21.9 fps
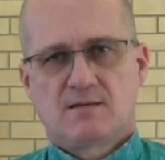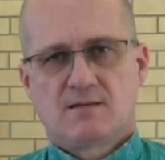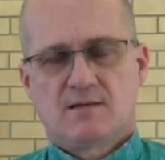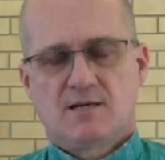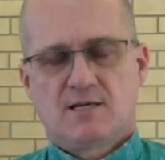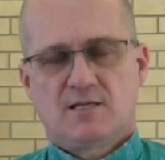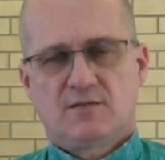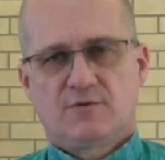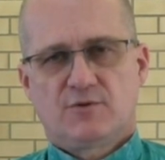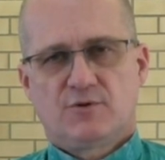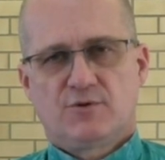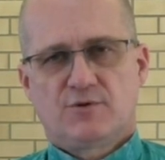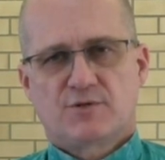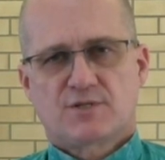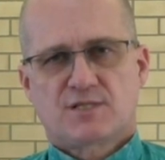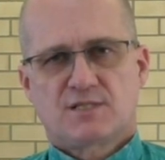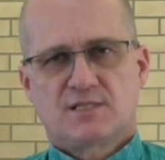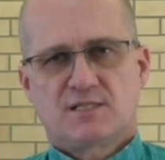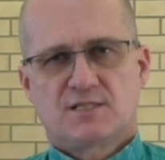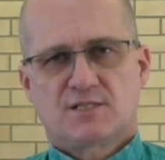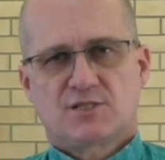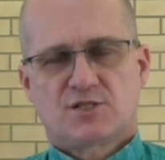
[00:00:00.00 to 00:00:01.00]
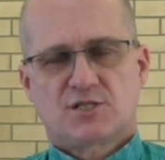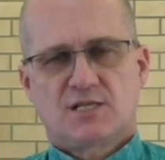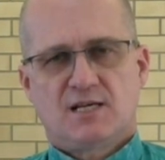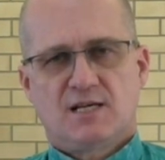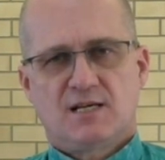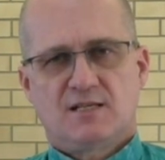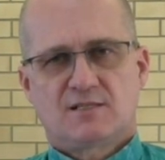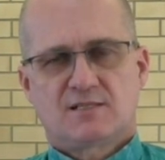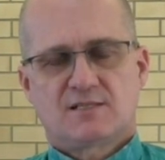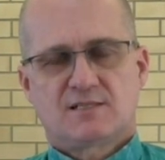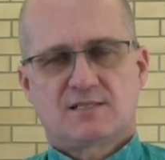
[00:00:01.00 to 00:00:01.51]
And of course, this
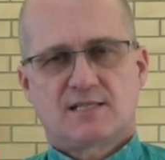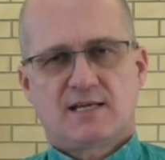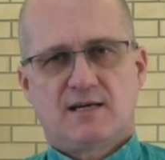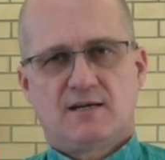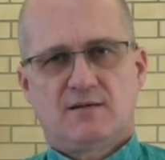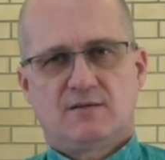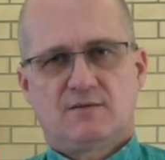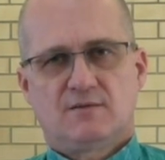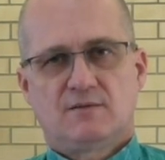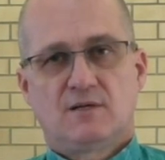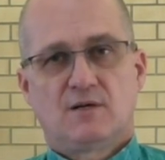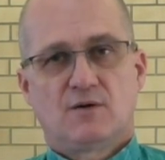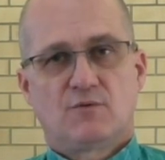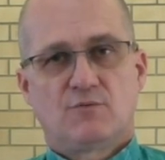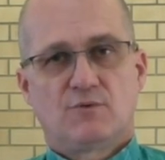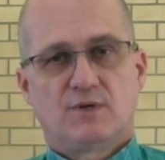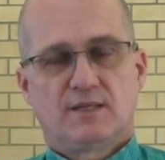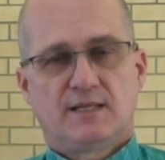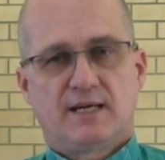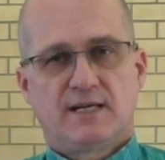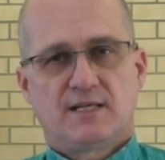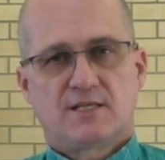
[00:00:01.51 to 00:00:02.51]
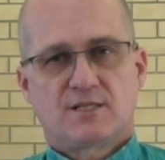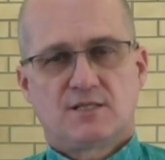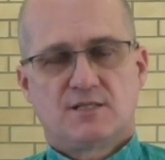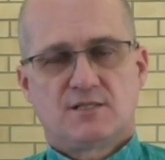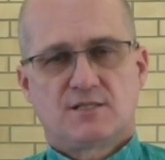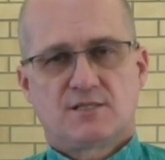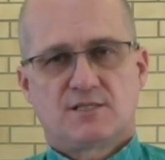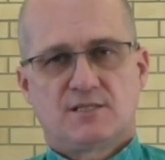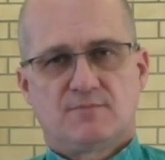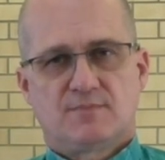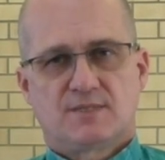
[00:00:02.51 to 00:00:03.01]
changes our
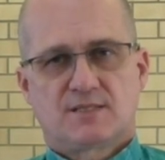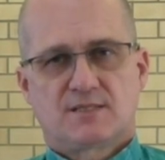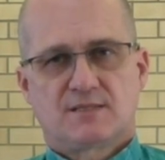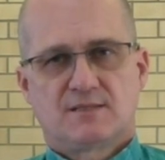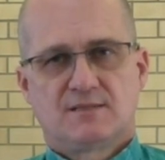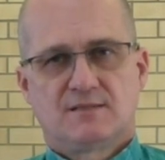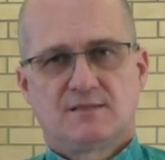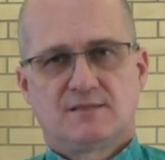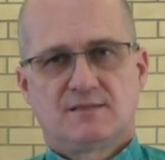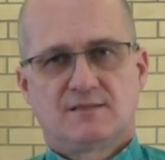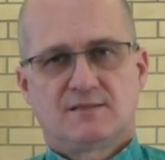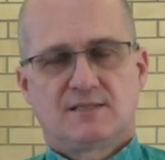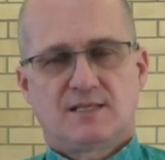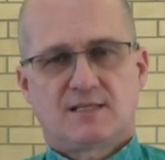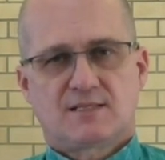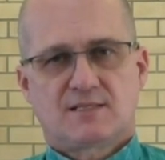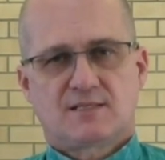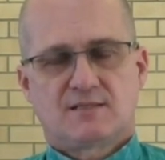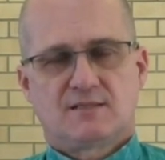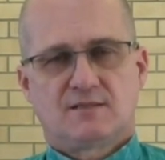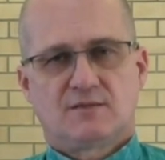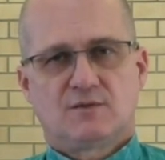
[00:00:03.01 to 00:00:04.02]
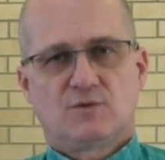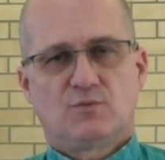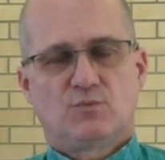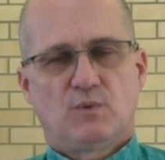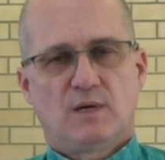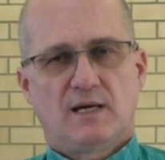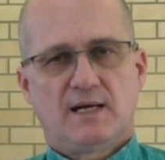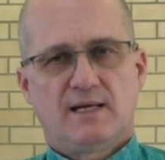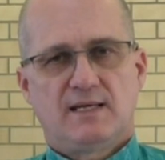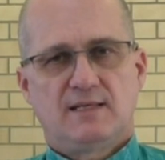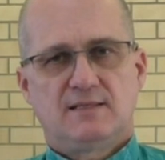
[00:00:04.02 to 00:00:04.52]
relationships, doesn't it? The
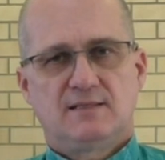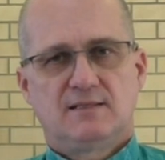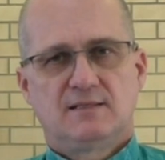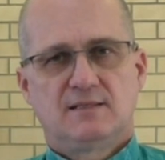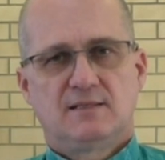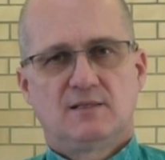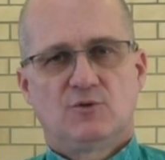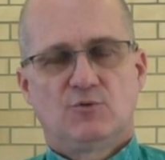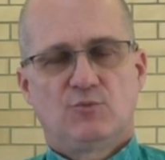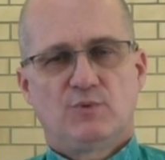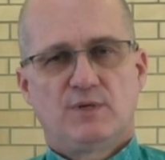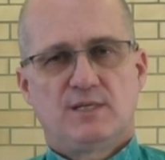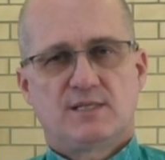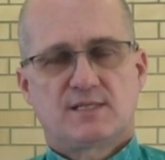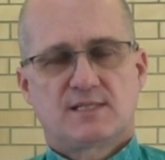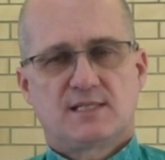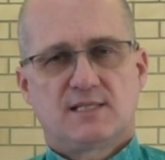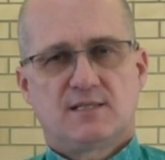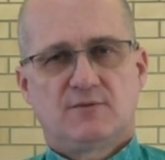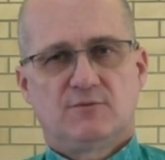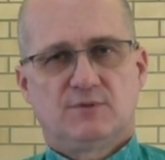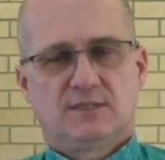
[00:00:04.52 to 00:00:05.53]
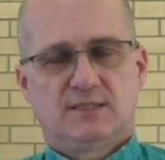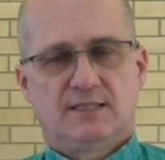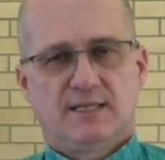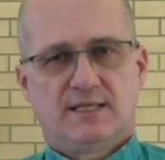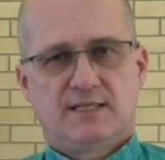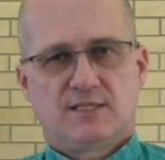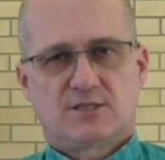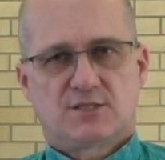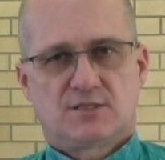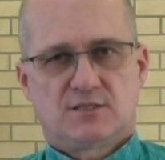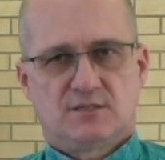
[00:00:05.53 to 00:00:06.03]
way we see
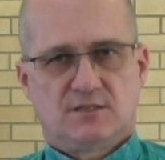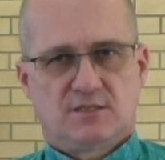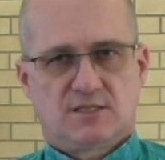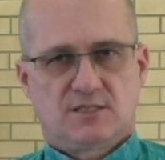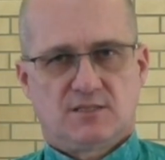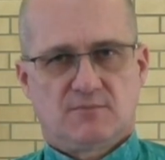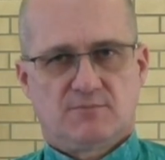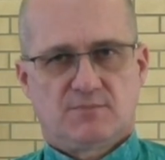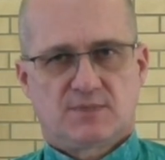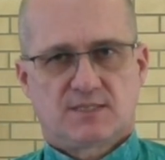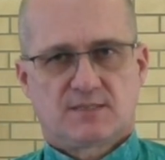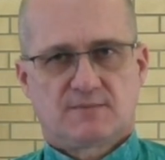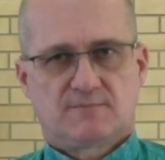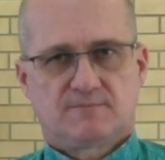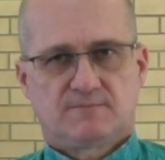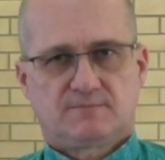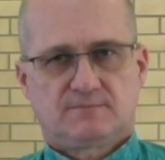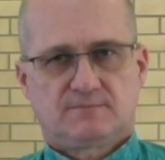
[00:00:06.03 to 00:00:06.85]
relationships.